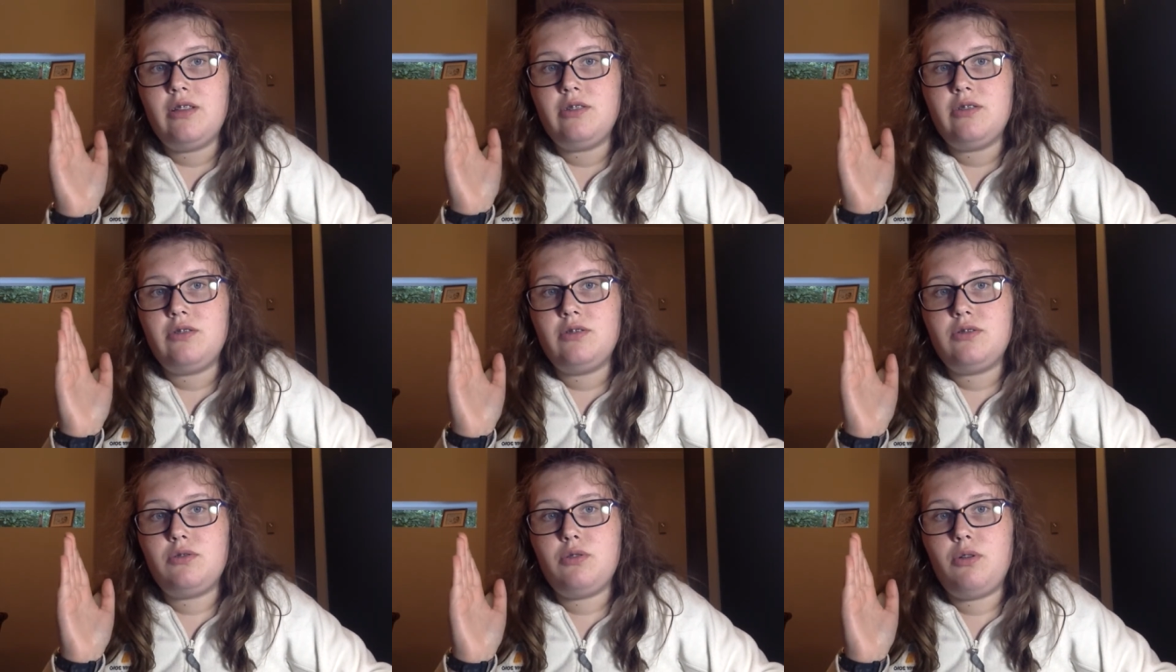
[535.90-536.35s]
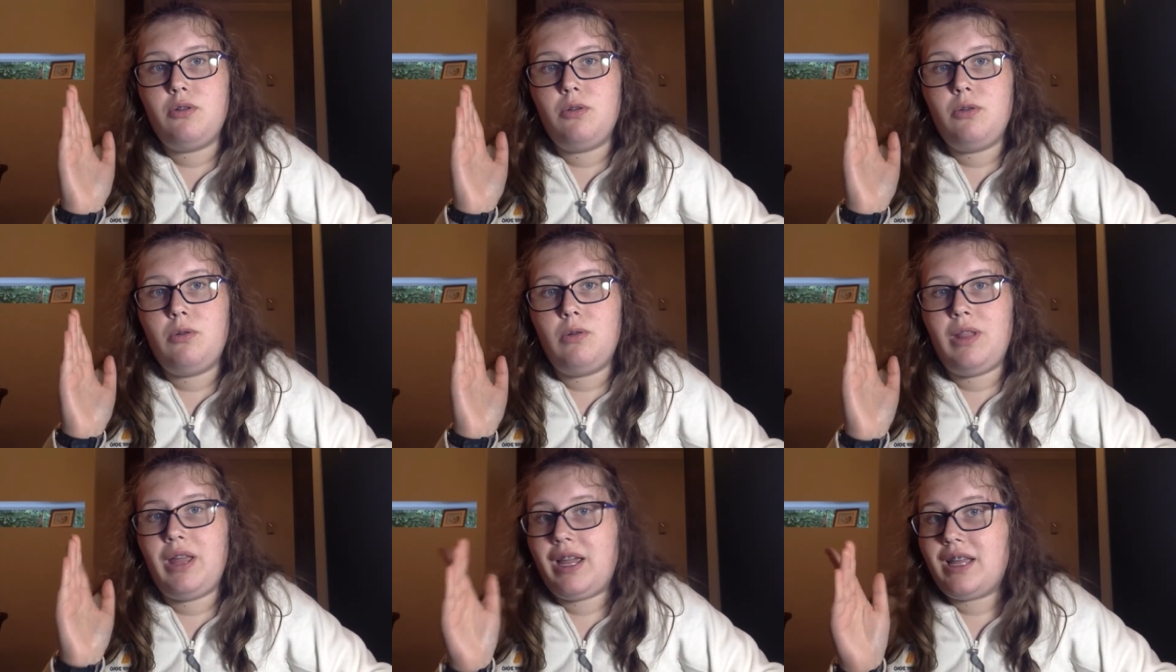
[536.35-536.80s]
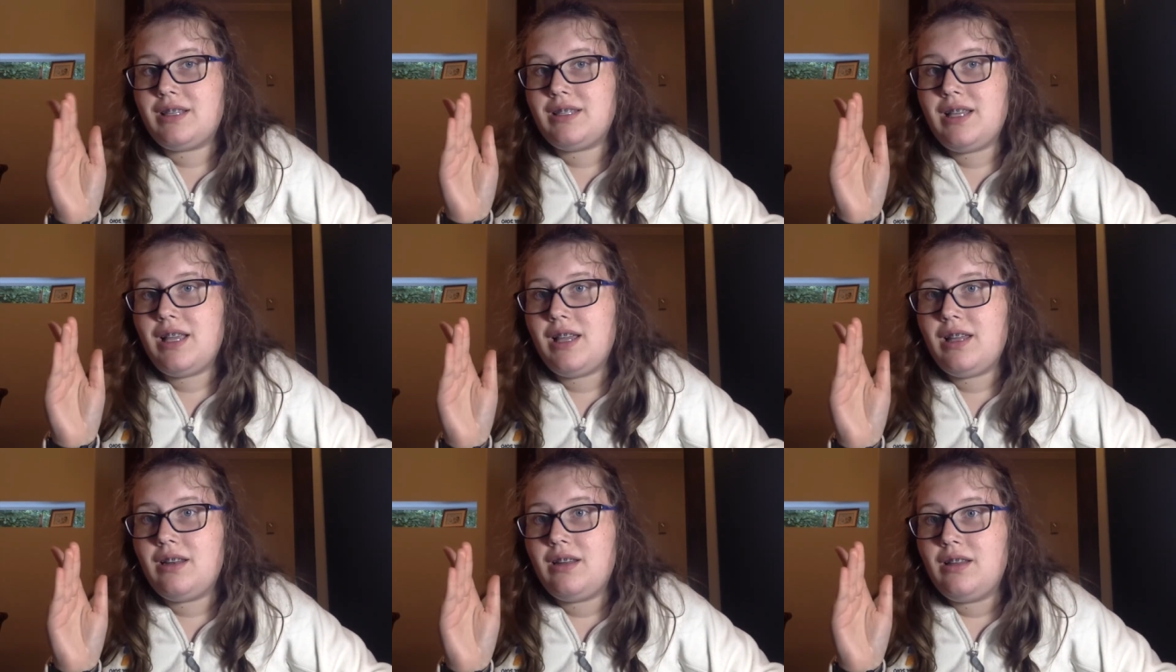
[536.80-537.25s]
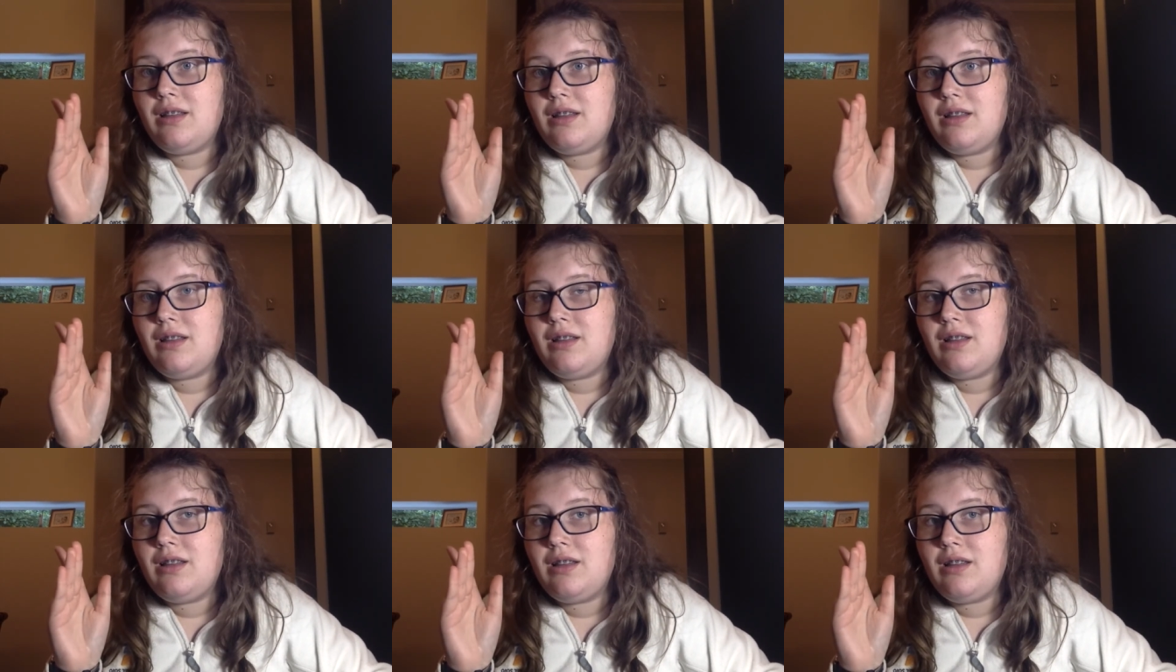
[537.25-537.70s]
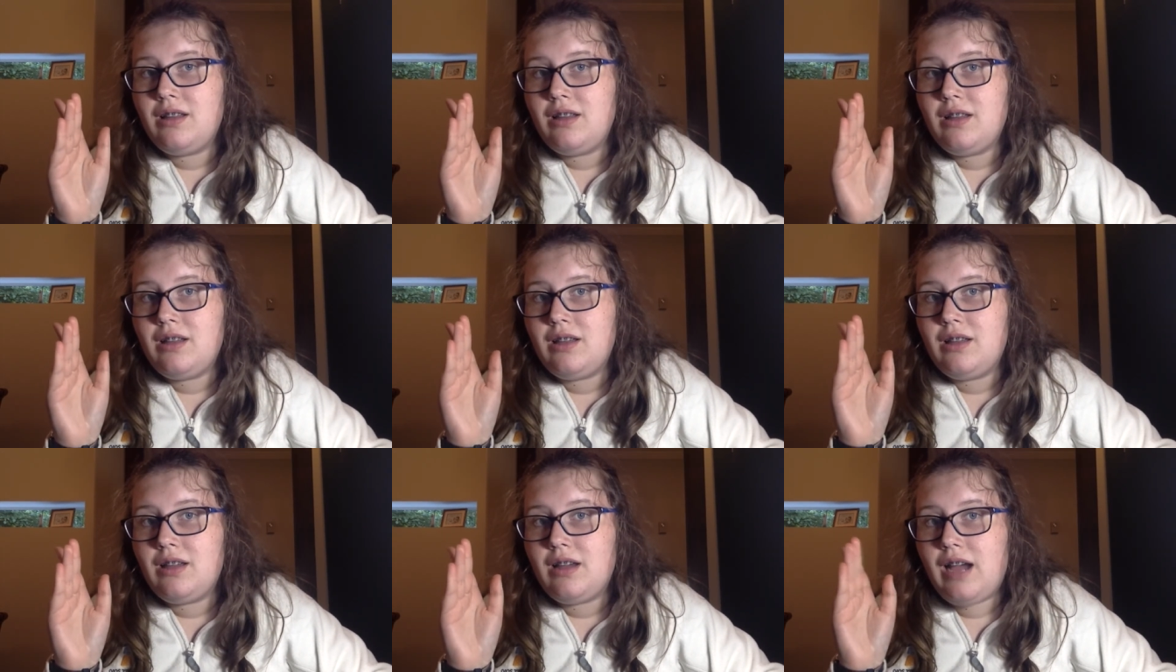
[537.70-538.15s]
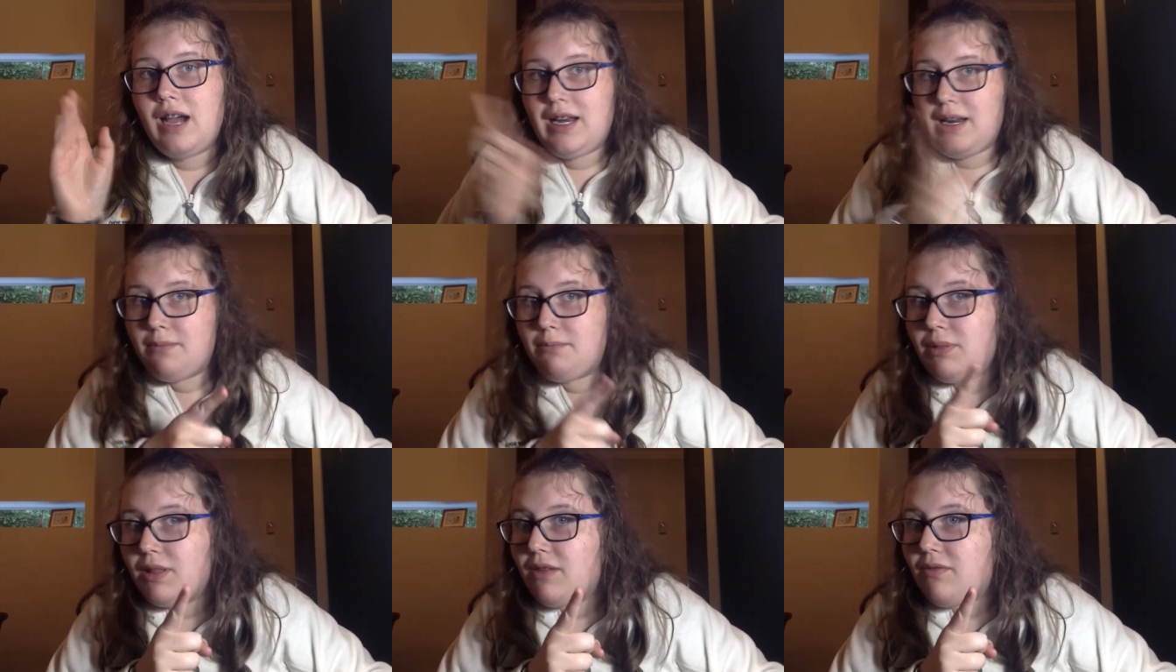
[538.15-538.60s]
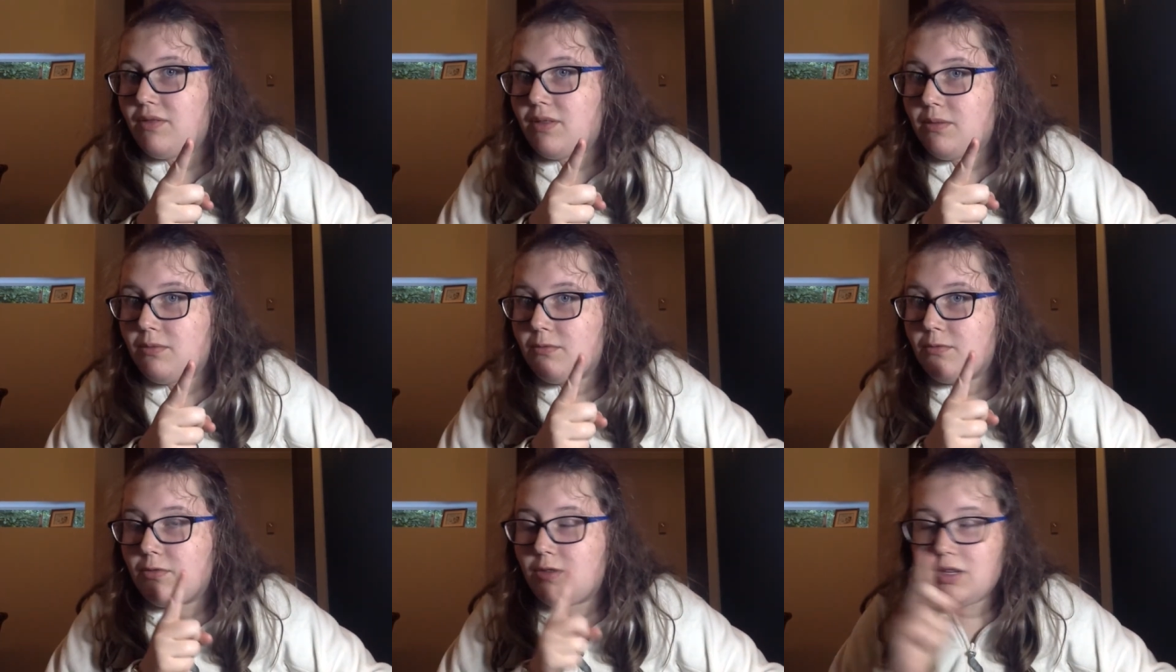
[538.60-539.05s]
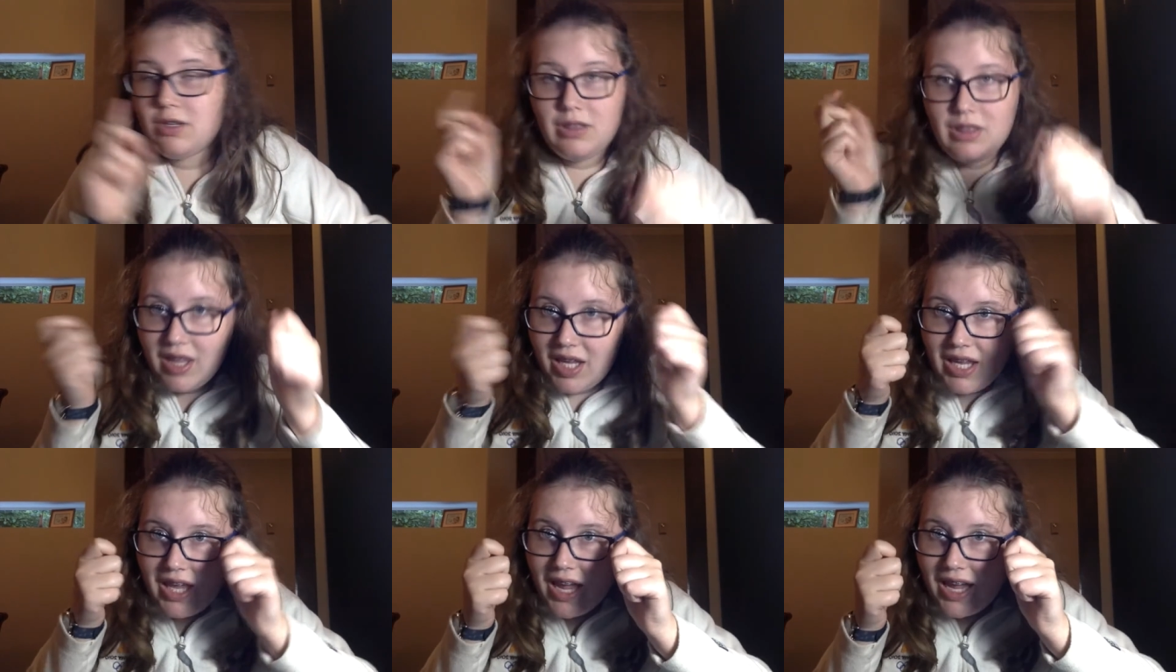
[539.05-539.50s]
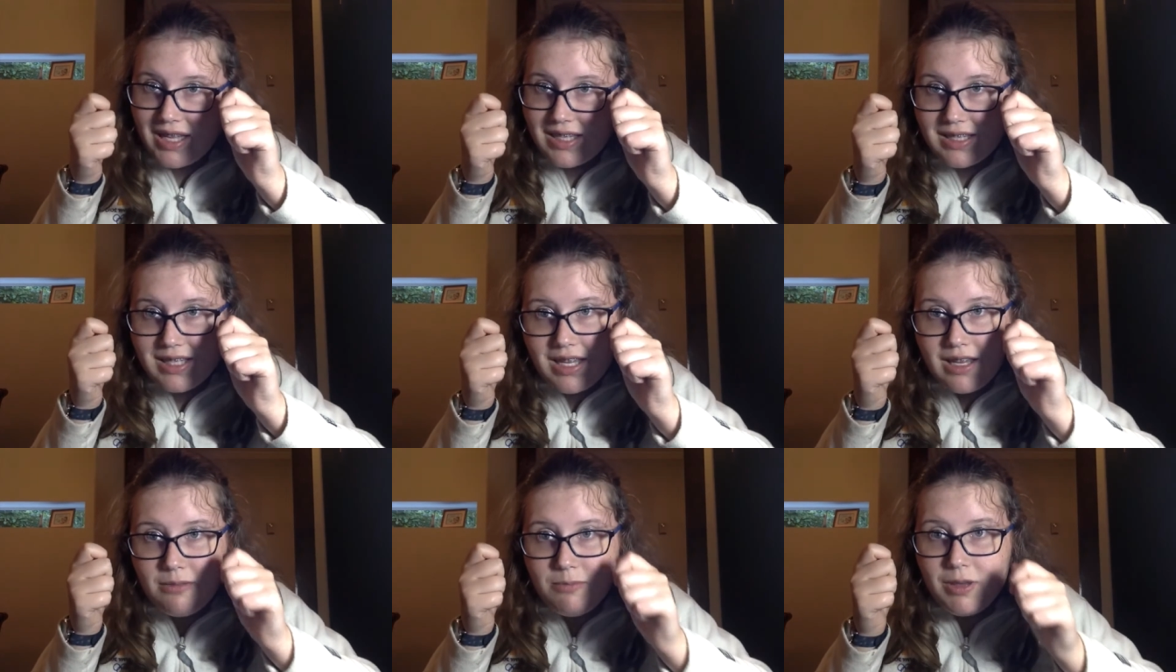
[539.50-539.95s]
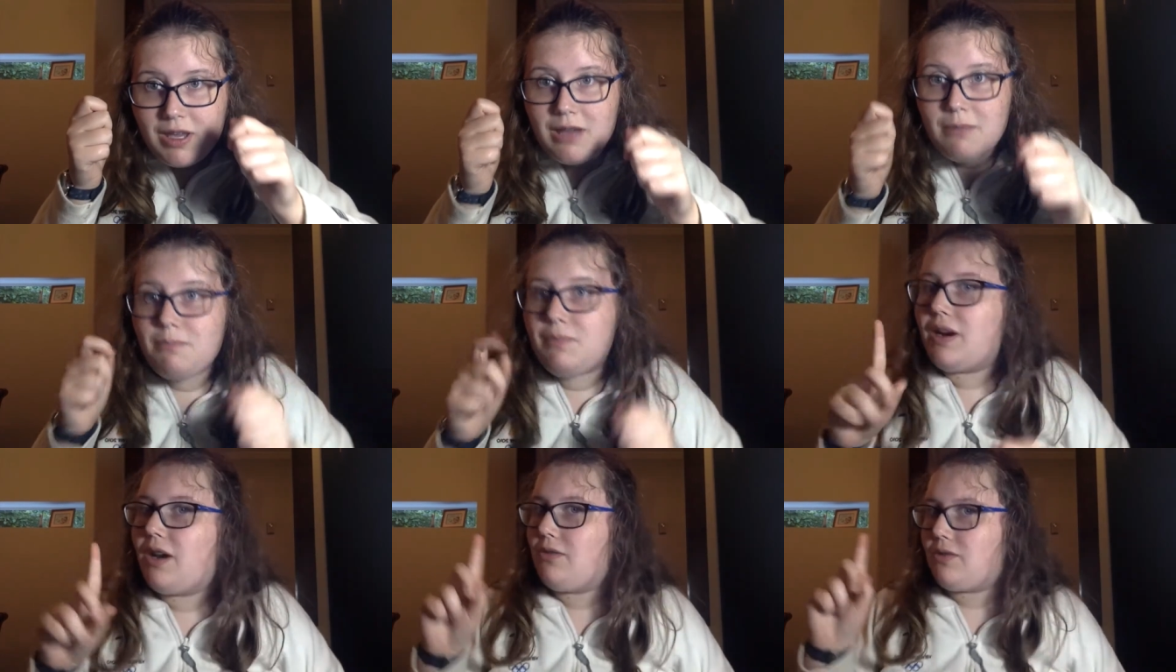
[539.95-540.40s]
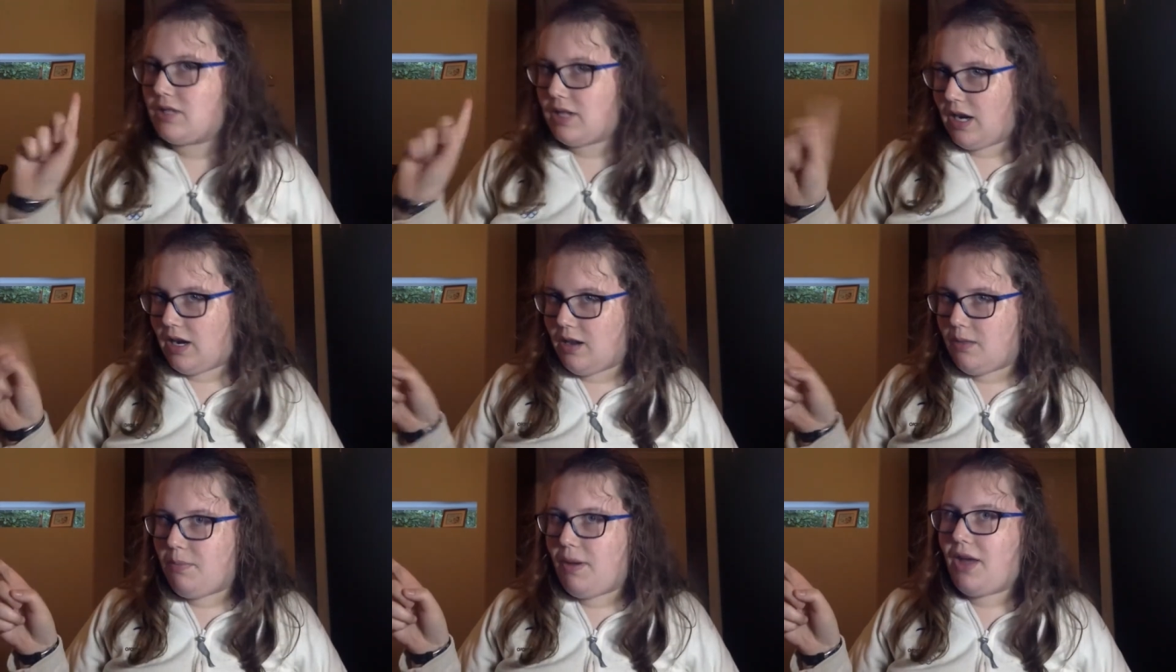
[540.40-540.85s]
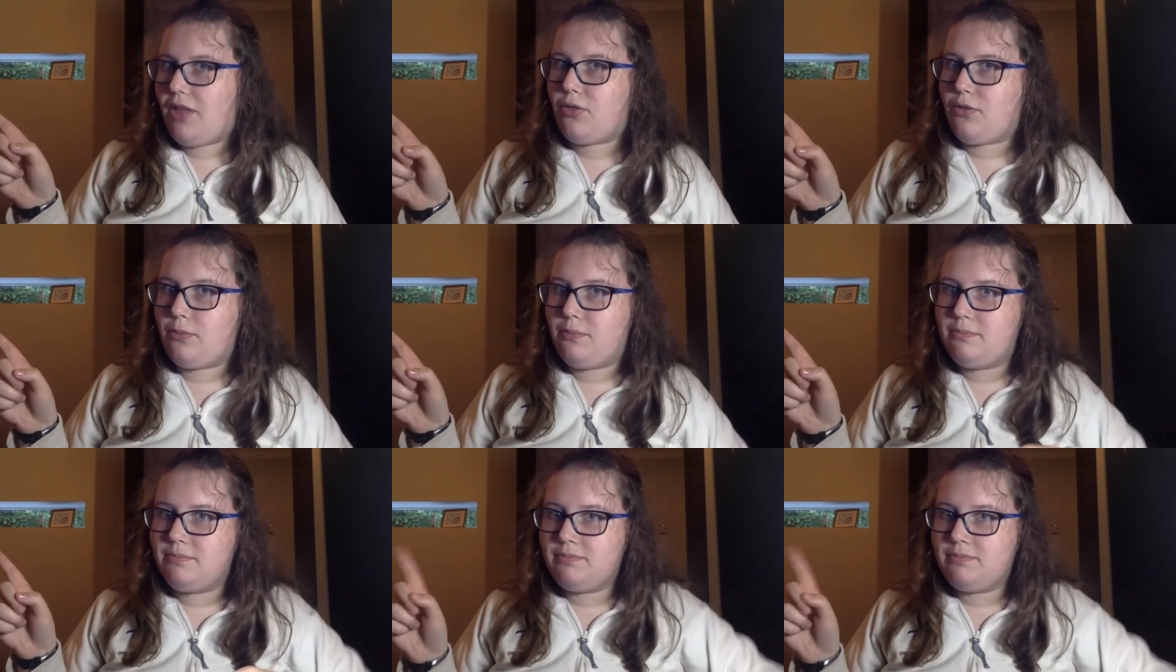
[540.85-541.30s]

So, like I said, I didn't believe in, they can't see me, but I was scared of the bathroom.